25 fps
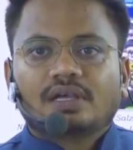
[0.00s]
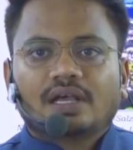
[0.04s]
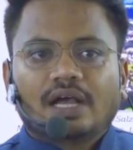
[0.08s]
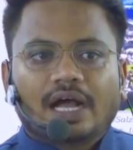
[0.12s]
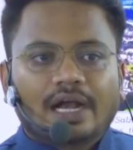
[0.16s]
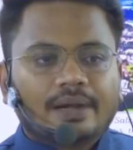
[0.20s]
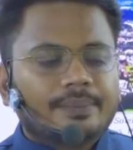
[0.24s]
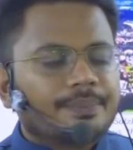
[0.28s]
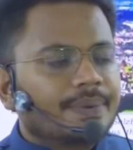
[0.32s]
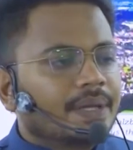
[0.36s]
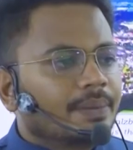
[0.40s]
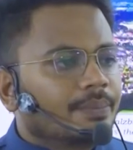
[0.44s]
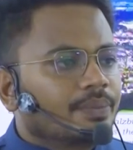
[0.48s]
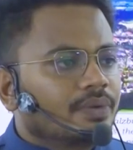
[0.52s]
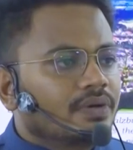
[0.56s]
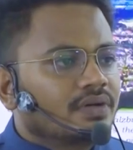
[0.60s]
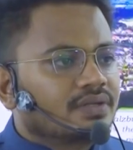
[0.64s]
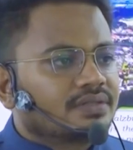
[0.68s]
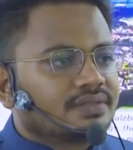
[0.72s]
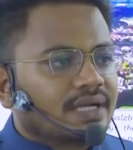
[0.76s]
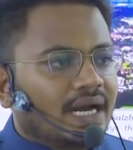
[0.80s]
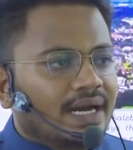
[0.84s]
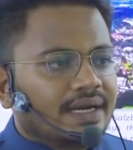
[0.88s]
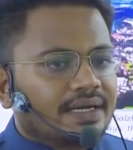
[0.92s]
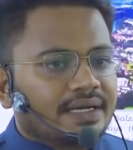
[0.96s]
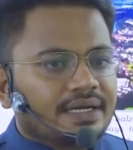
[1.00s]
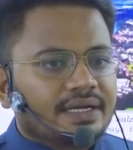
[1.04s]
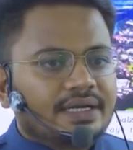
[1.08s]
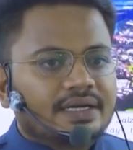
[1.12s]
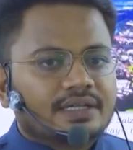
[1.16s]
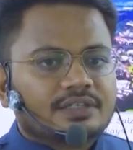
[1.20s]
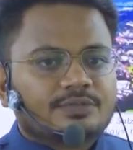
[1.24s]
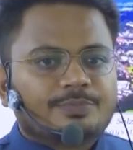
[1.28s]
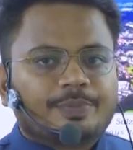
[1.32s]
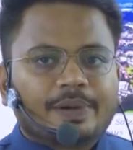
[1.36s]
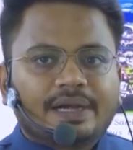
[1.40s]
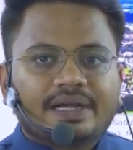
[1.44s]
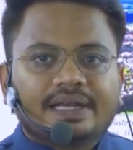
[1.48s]
and people started
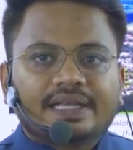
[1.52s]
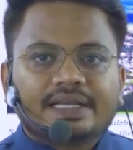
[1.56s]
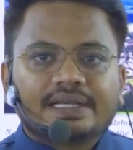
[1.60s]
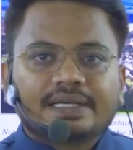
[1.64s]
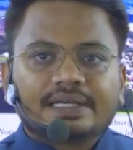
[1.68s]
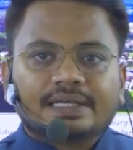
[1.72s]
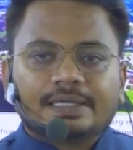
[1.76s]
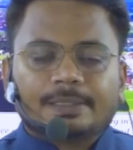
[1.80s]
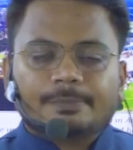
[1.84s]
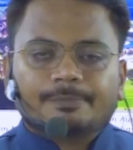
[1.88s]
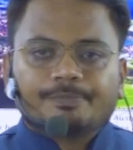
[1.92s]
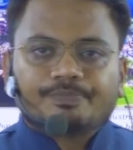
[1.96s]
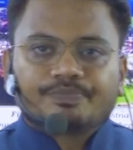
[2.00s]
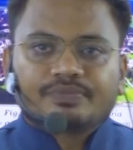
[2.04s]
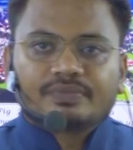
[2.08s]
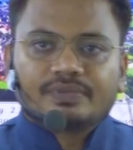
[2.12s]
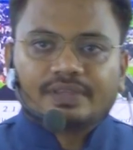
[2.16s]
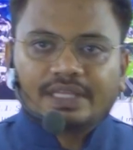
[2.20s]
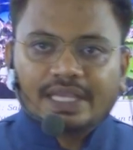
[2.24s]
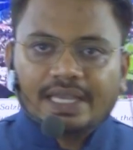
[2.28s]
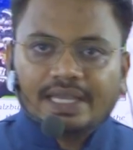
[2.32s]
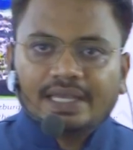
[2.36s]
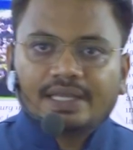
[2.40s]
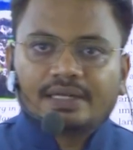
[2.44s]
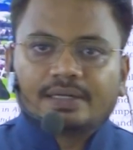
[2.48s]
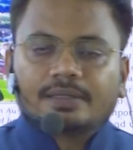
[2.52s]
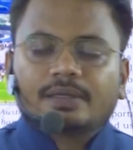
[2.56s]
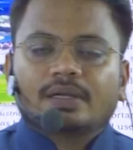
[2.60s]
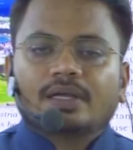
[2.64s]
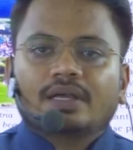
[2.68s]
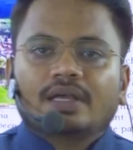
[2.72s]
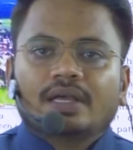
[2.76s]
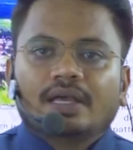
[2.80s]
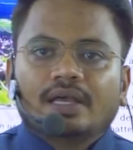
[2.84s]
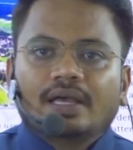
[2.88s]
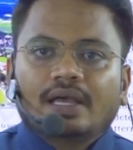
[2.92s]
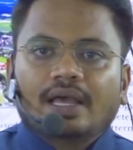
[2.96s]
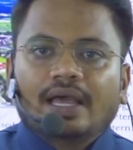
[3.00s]
spreading their
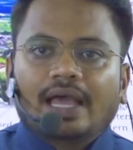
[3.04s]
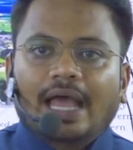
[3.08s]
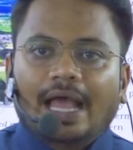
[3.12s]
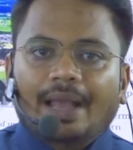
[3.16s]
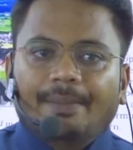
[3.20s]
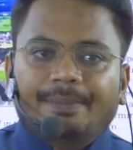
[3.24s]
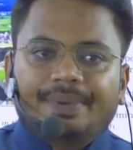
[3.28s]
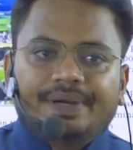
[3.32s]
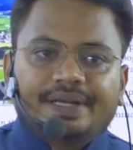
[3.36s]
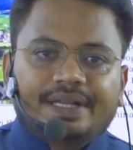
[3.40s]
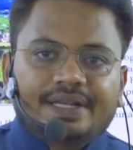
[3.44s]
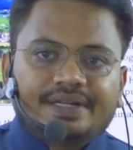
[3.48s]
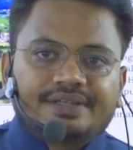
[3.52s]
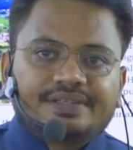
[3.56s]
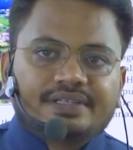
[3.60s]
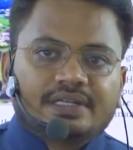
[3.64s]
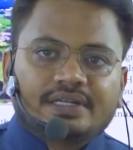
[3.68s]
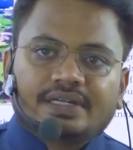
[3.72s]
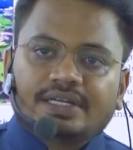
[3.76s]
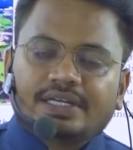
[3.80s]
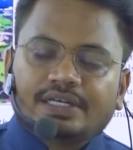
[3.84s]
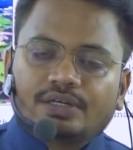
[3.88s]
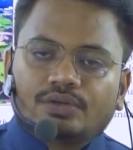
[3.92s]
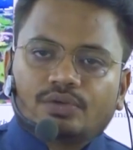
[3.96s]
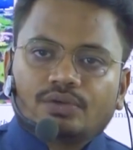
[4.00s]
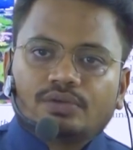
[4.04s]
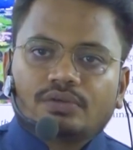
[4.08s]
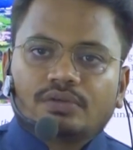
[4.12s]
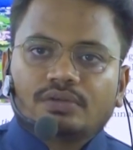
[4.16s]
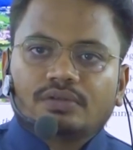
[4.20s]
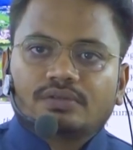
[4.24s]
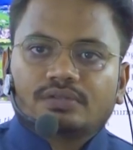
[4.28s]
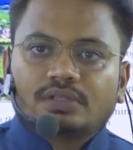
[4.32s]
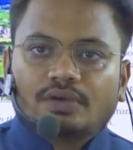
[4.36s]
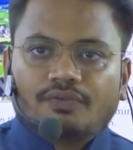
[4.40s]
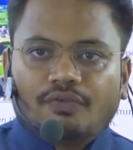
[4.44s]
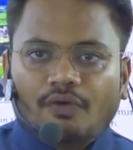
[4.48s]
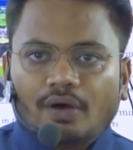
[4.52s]
habitation into
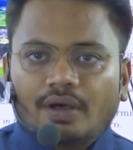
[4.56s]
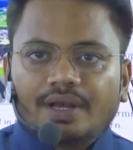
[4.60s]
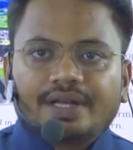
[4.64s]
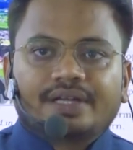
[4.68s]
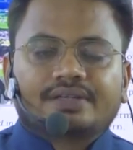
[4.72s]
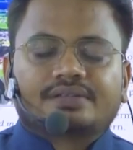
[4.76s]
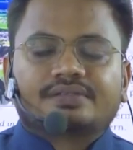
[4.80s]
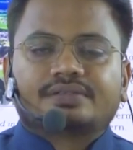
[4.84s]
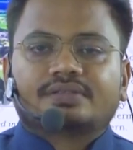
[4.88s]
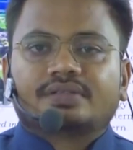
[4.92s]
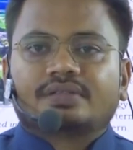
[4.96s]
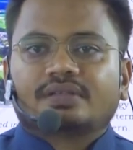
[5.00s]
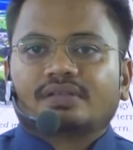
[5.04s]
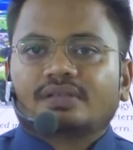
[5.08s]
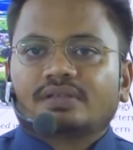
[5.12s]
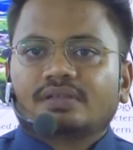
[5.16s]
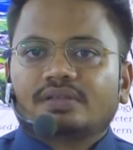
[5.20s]
the forests.